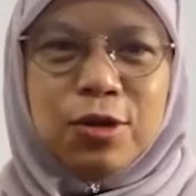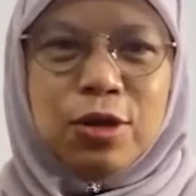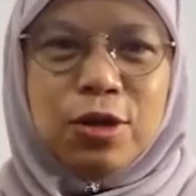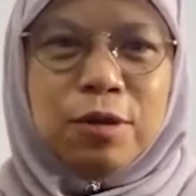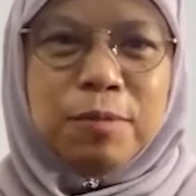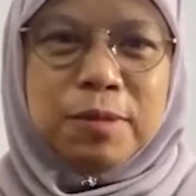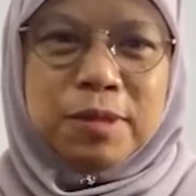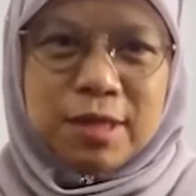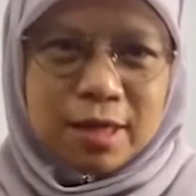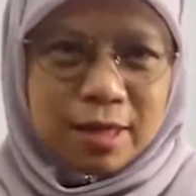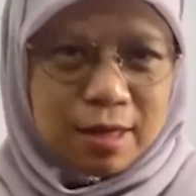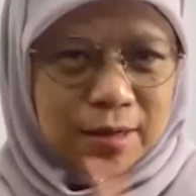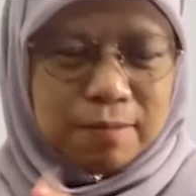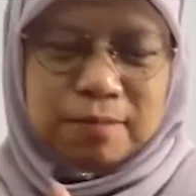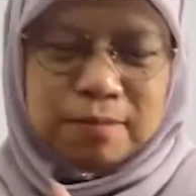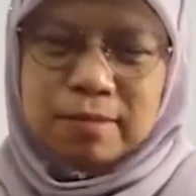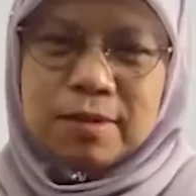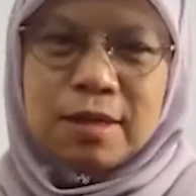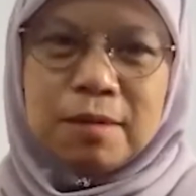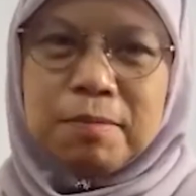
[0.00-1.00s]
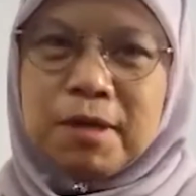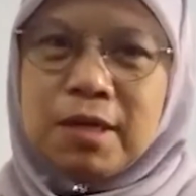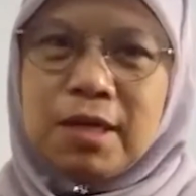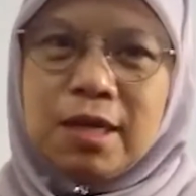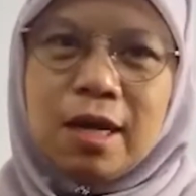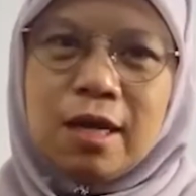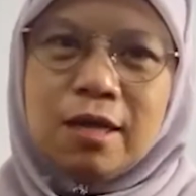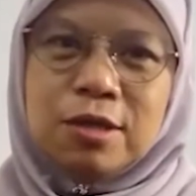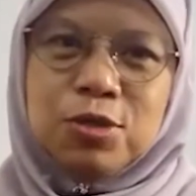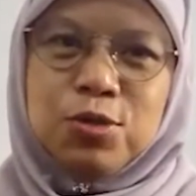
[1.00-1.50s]
ada yang bercakap, somebody
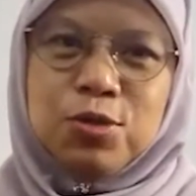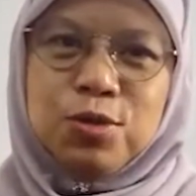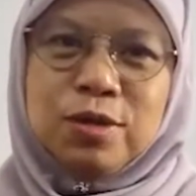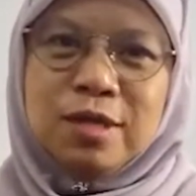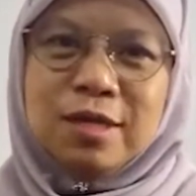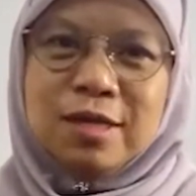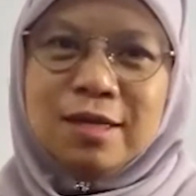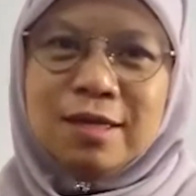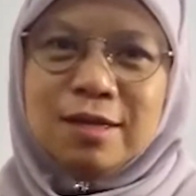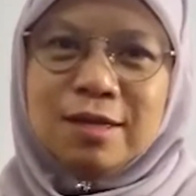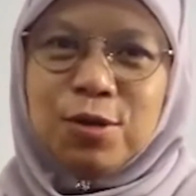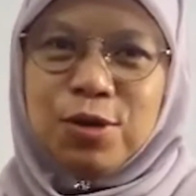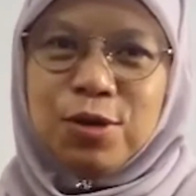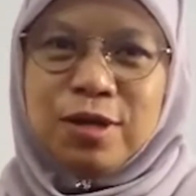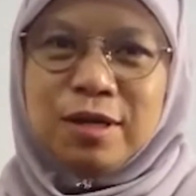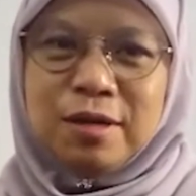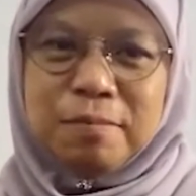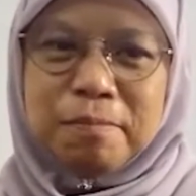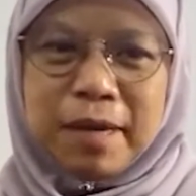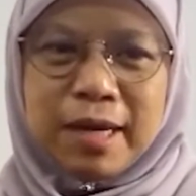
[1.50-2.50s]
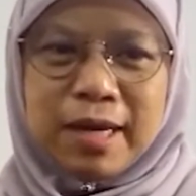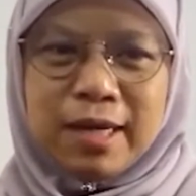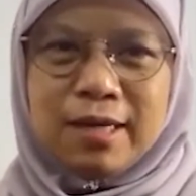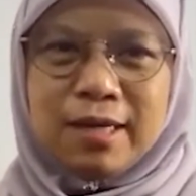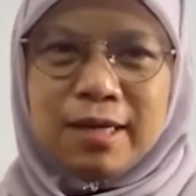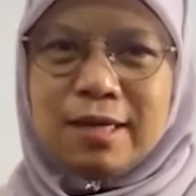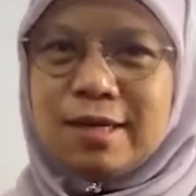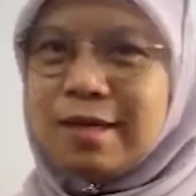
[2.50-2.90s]
has to turn on the mic